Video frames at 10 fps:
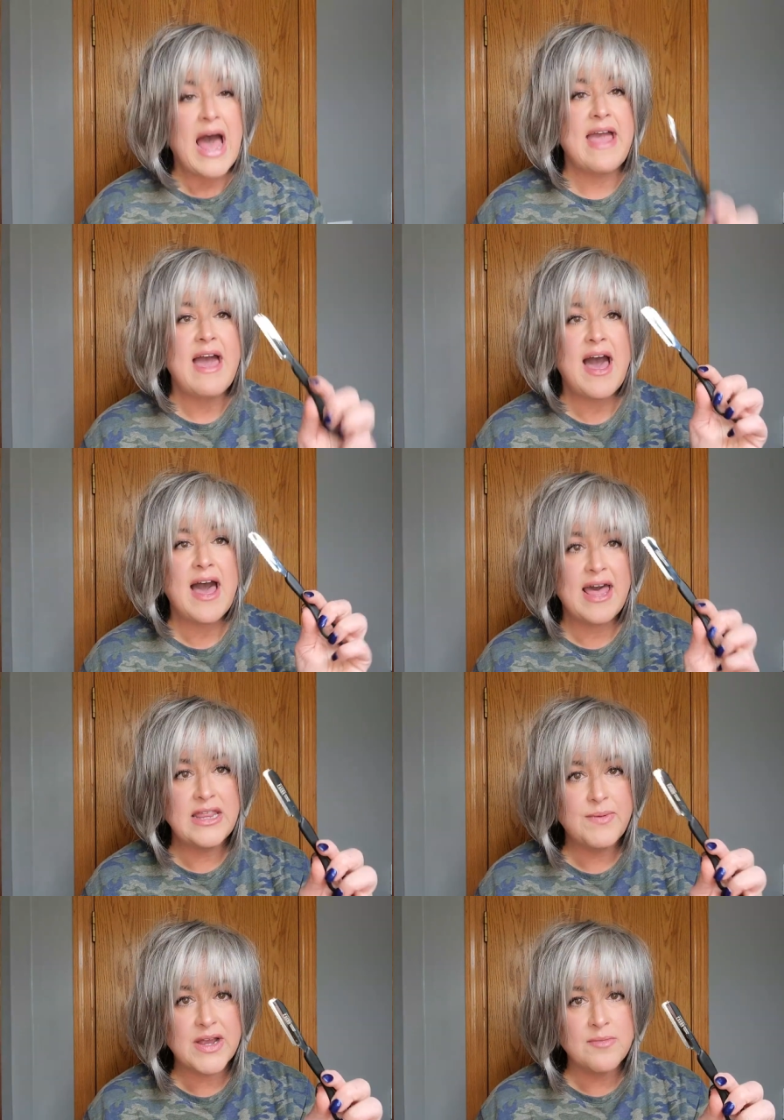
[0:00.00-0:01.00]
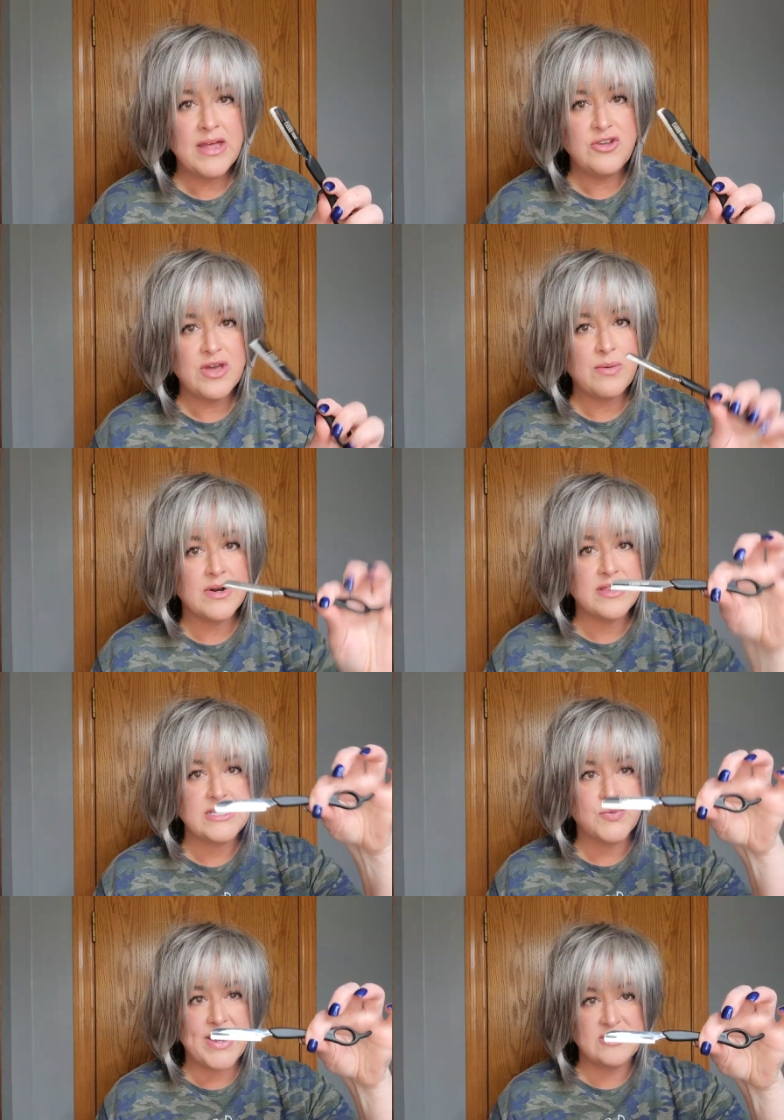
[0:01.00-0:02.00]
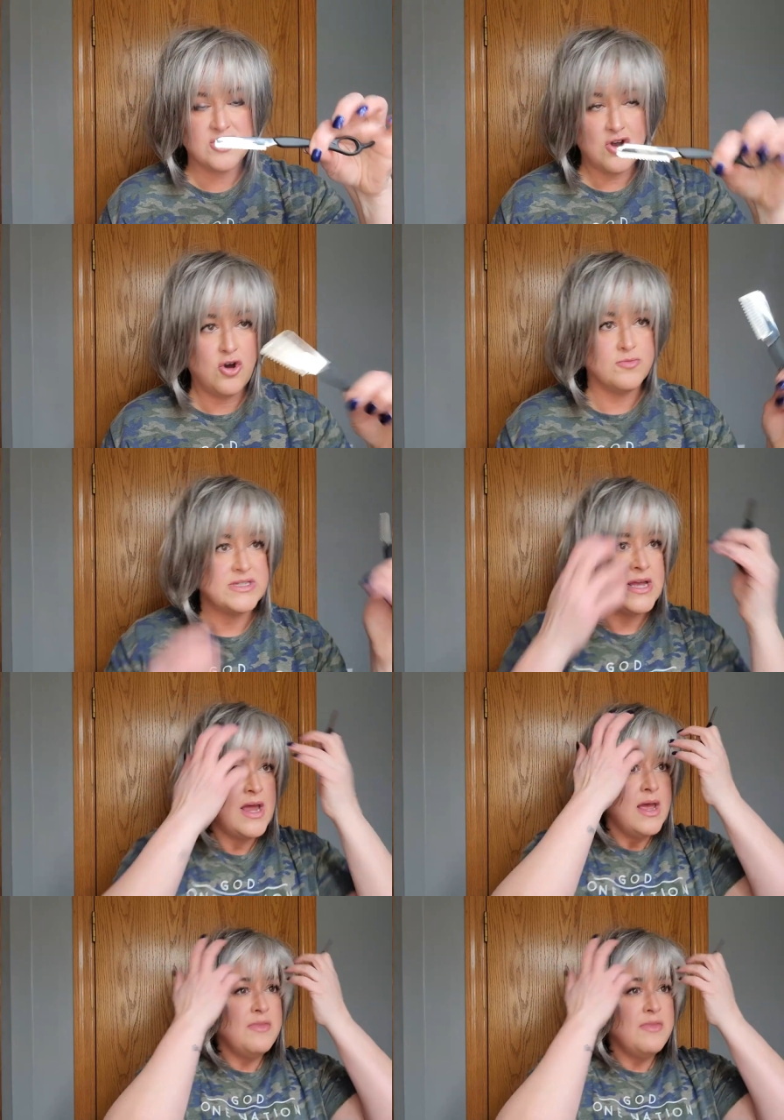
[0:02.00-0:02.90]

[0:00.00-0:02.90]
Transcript: I highly recommend you get one of these razor combs.